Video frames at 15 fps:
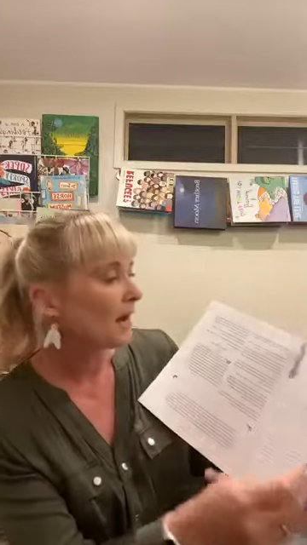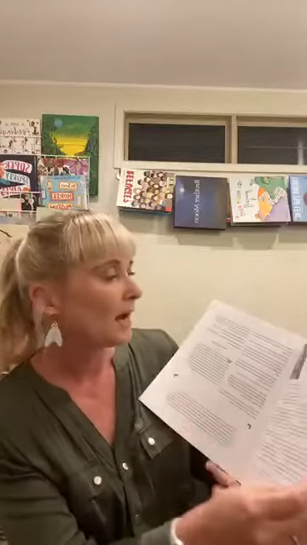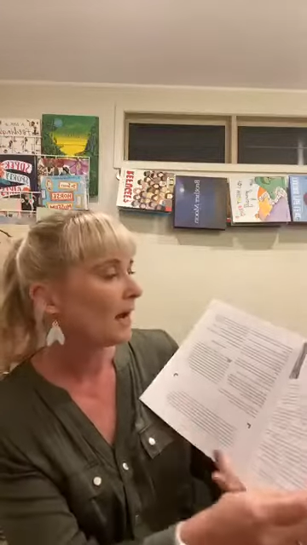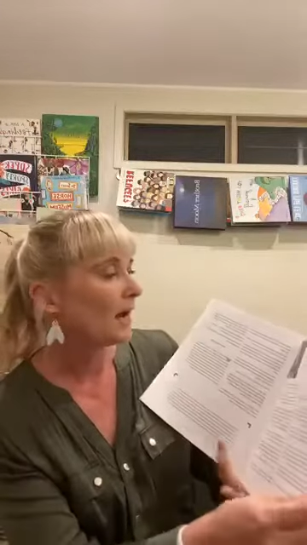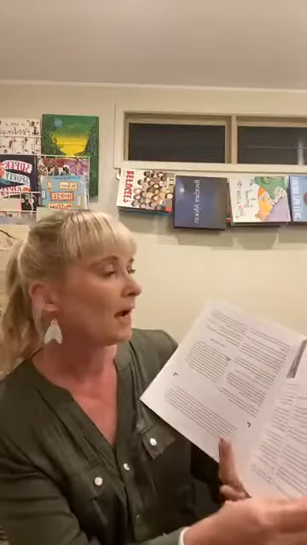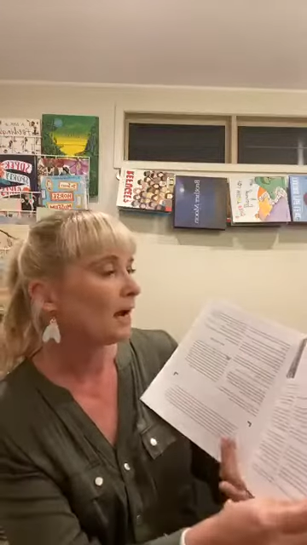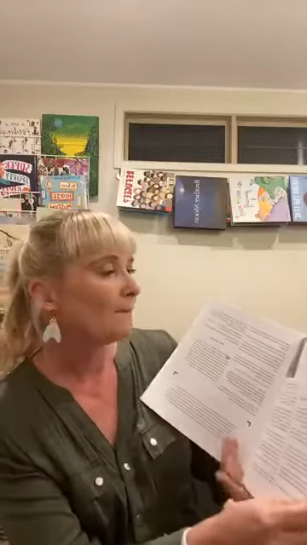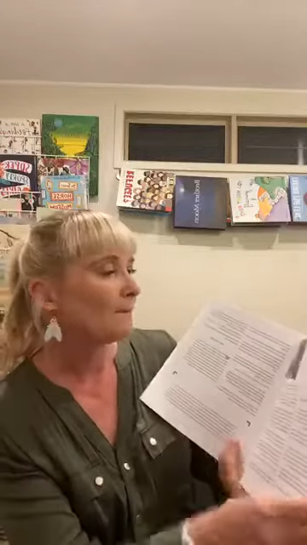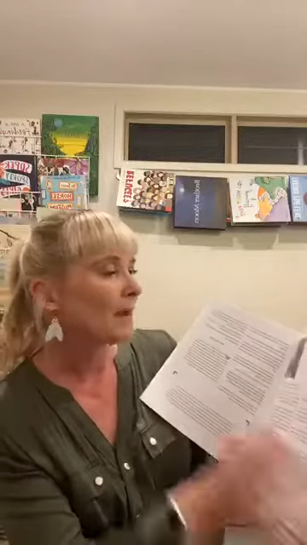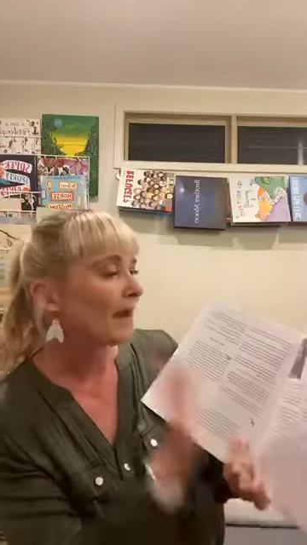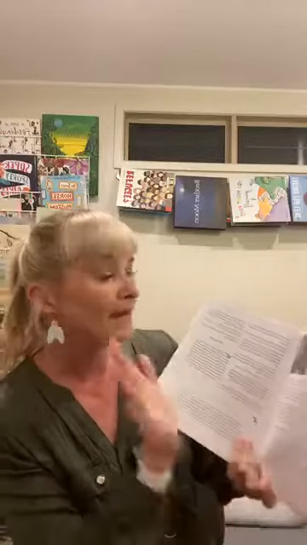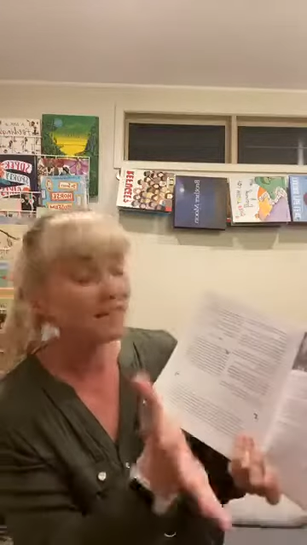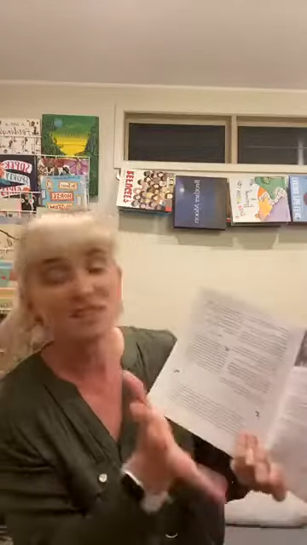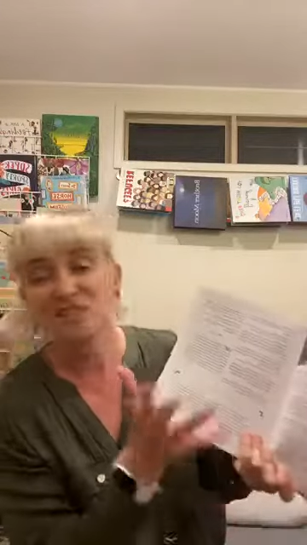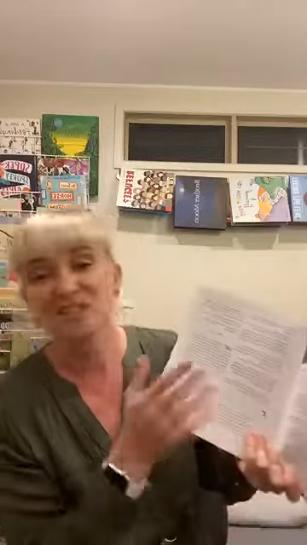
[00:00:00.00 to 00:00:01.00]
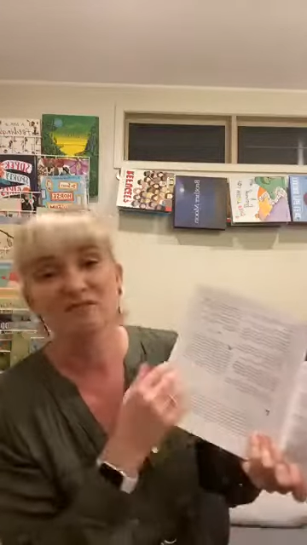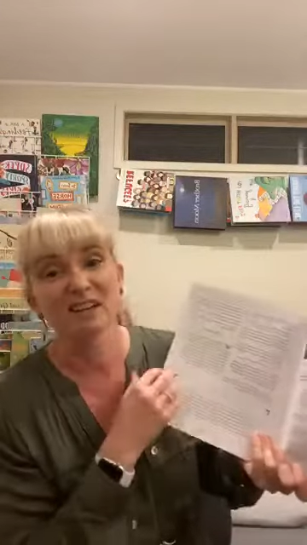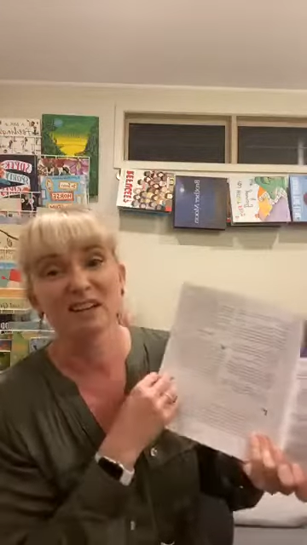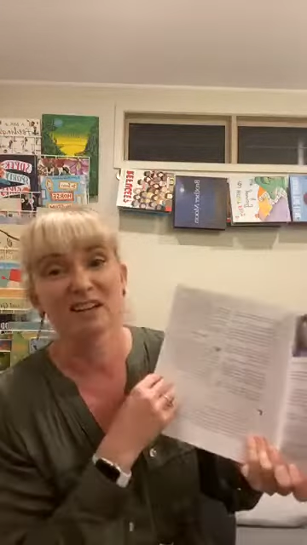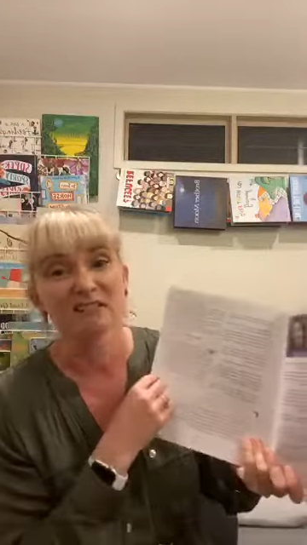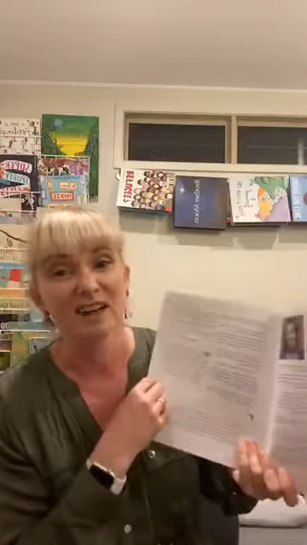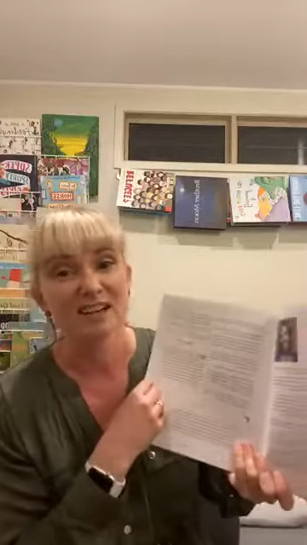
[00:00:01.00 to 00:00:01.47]
And it's just
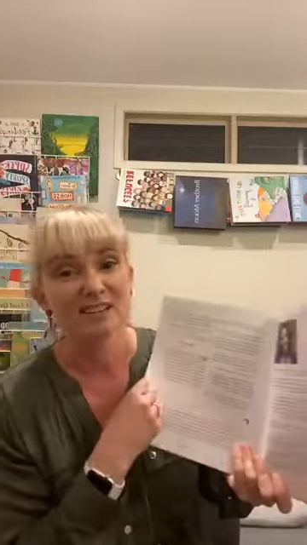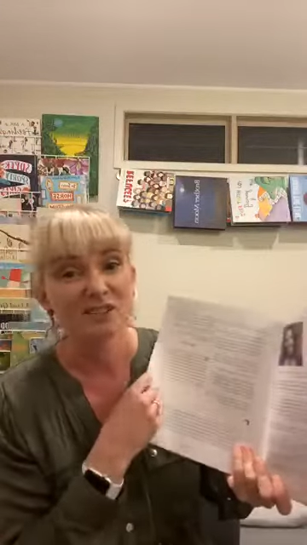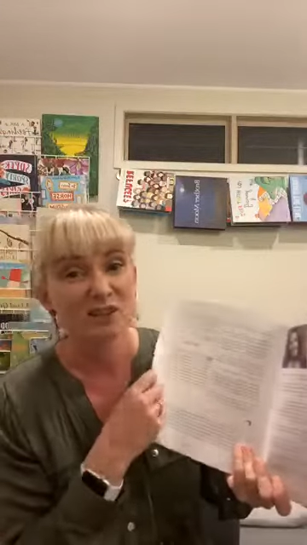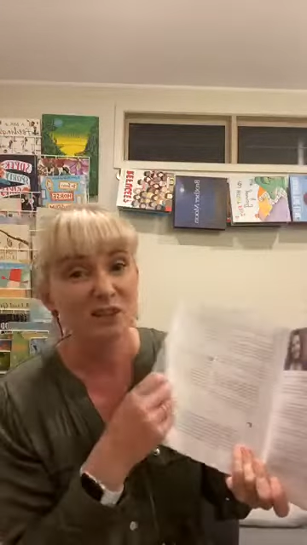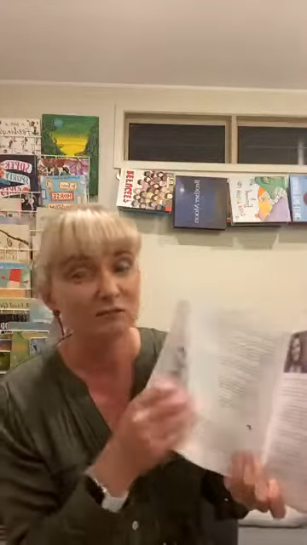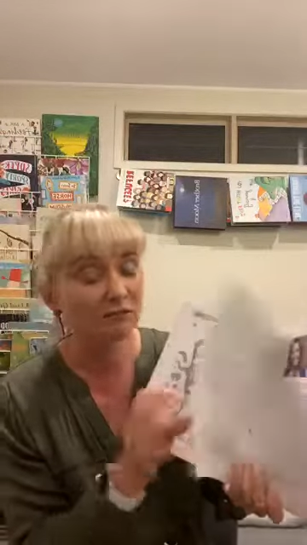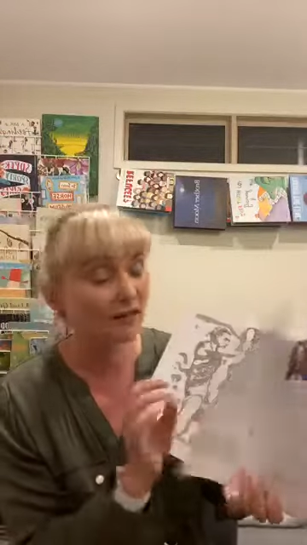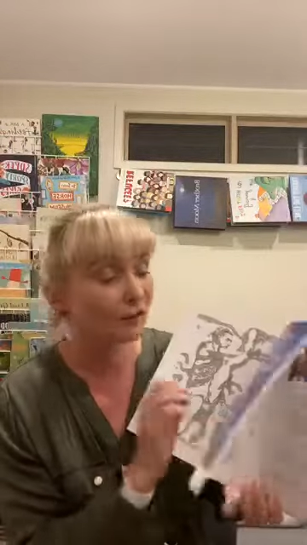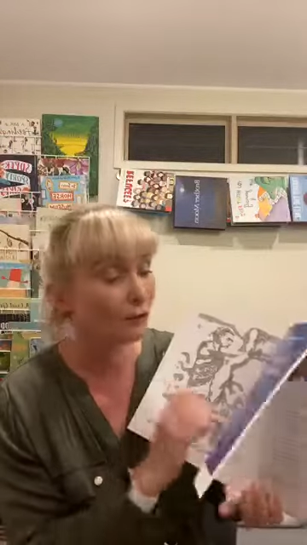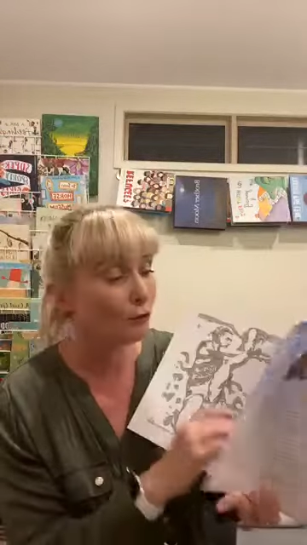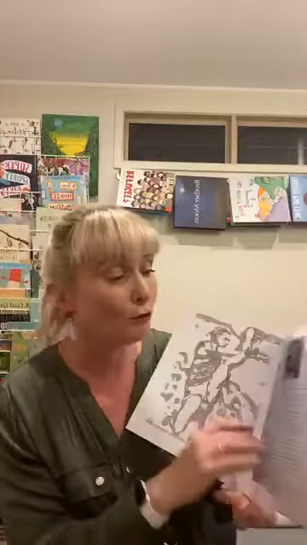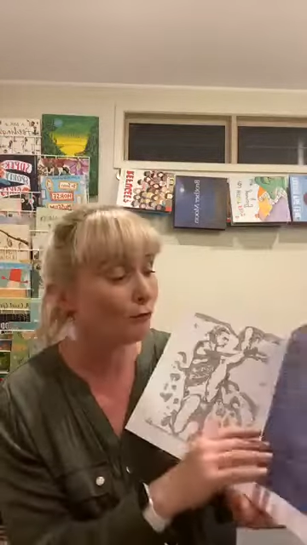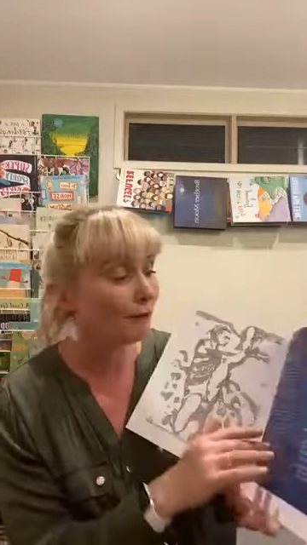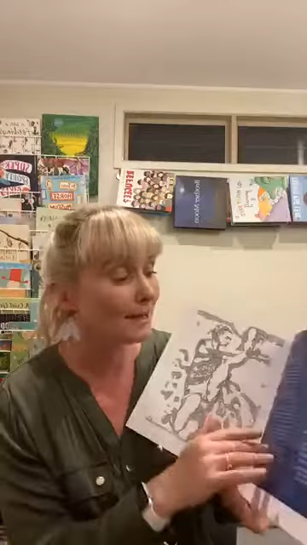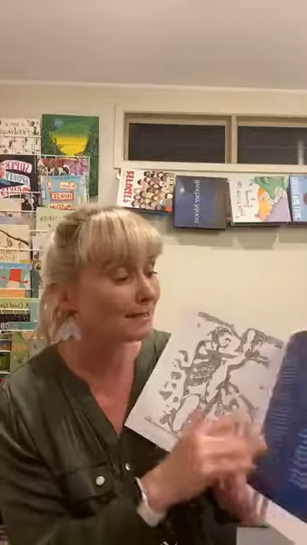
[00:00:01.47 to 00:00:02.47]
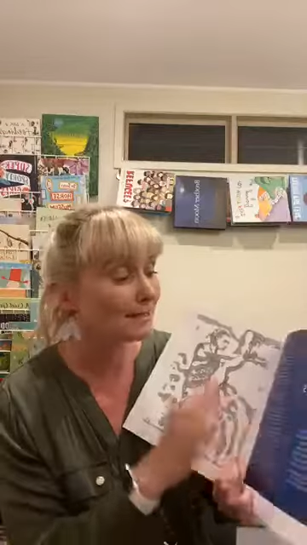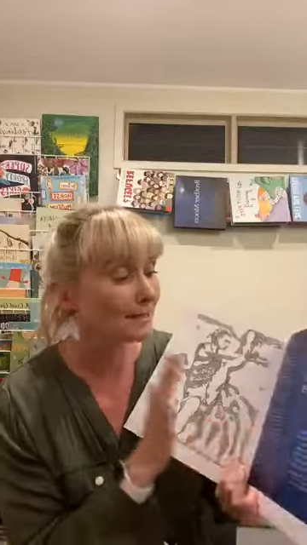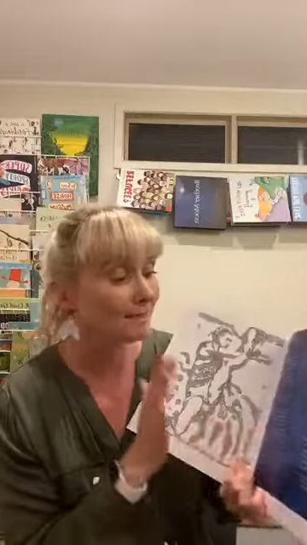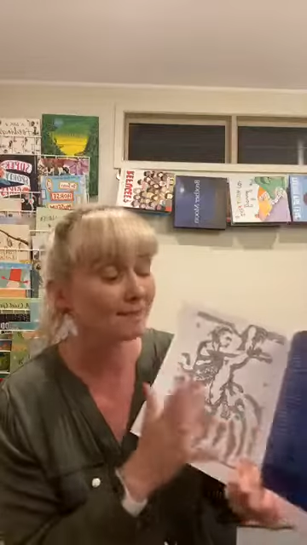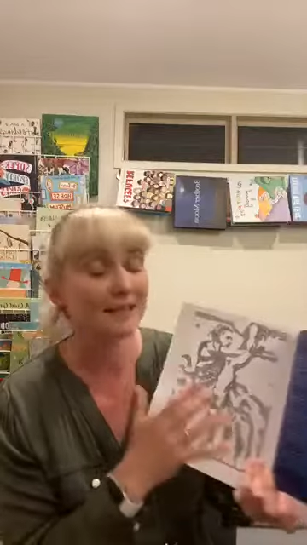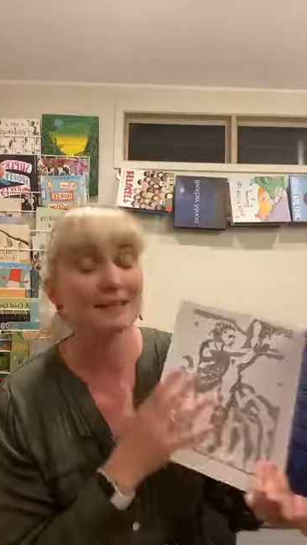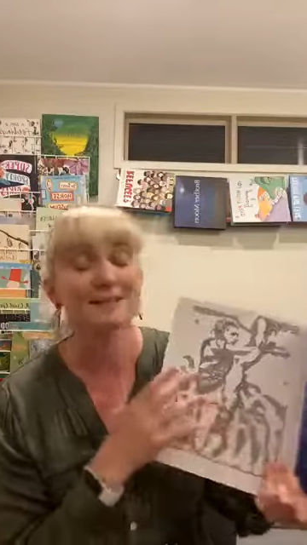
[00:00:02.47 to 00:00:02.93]
really great. So Corinne Hall has
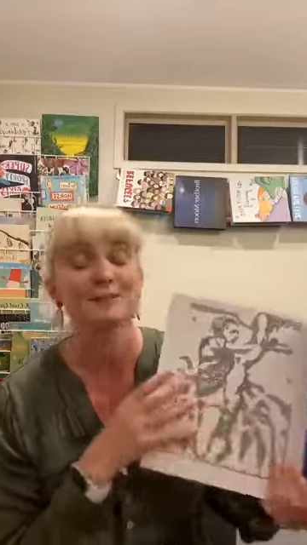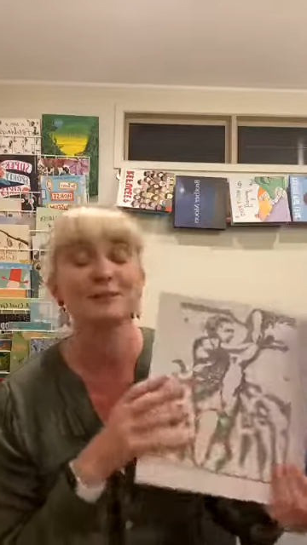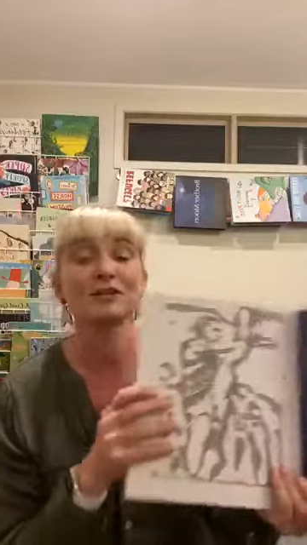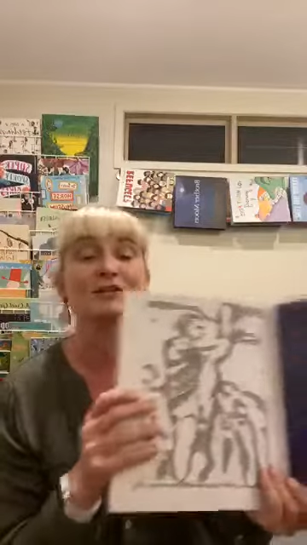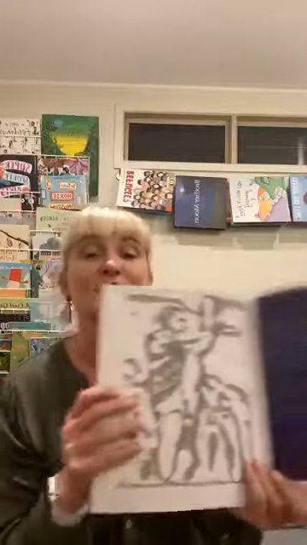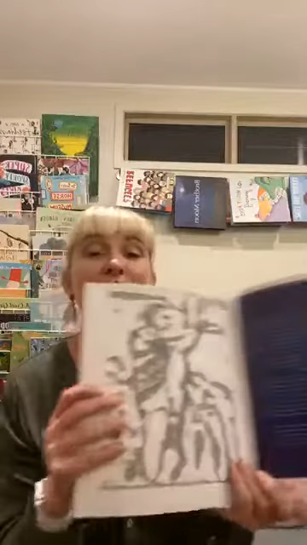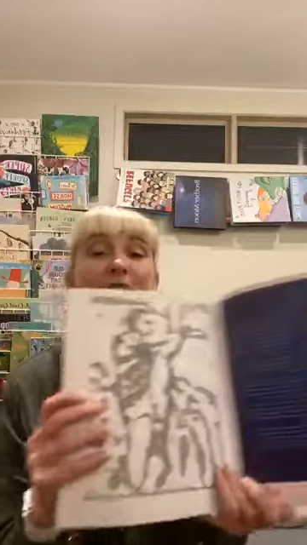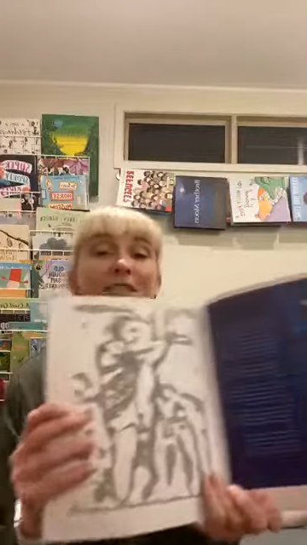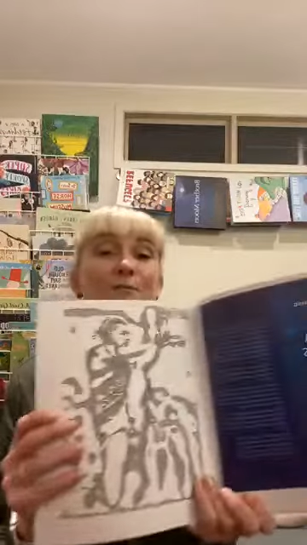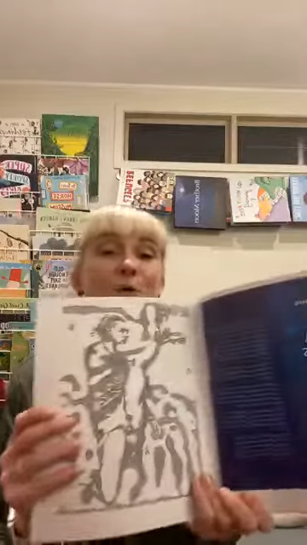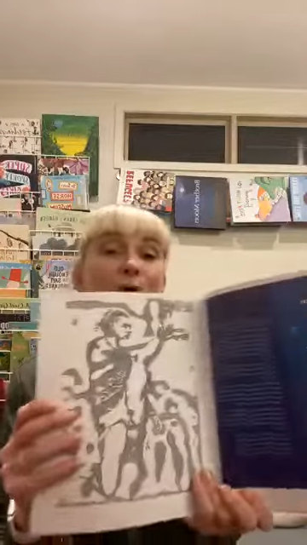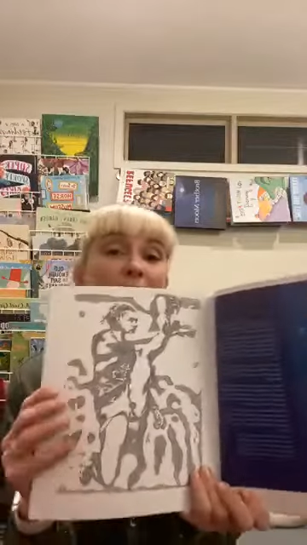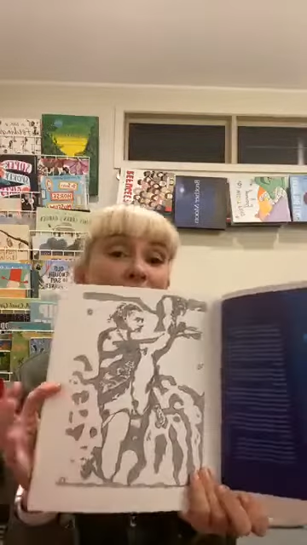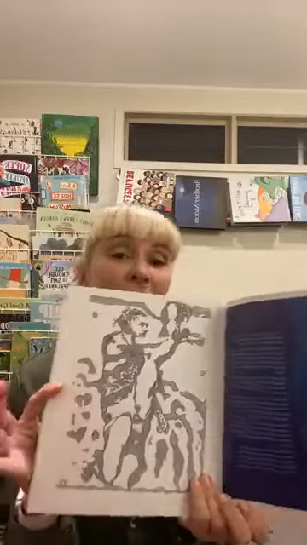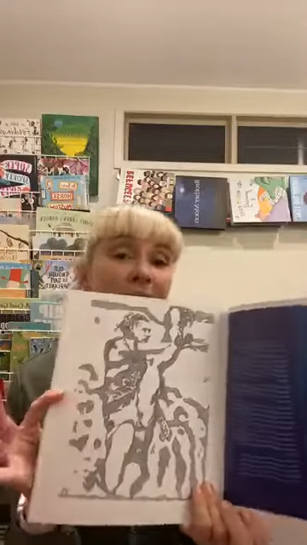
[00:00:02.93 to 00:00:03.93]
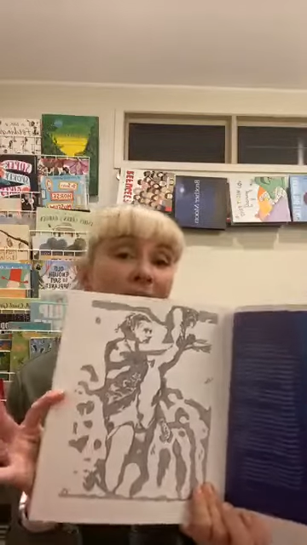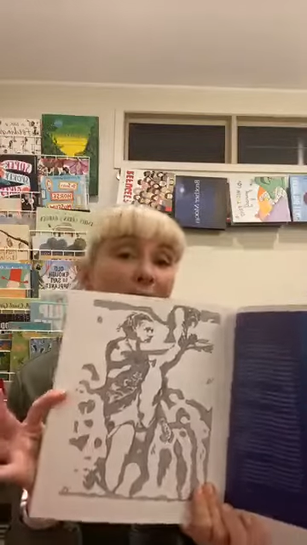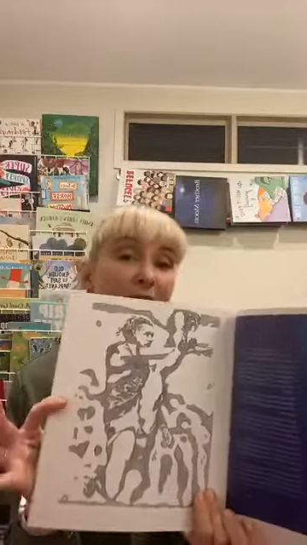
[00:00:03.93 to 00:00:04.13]
done the illustrations as well. This is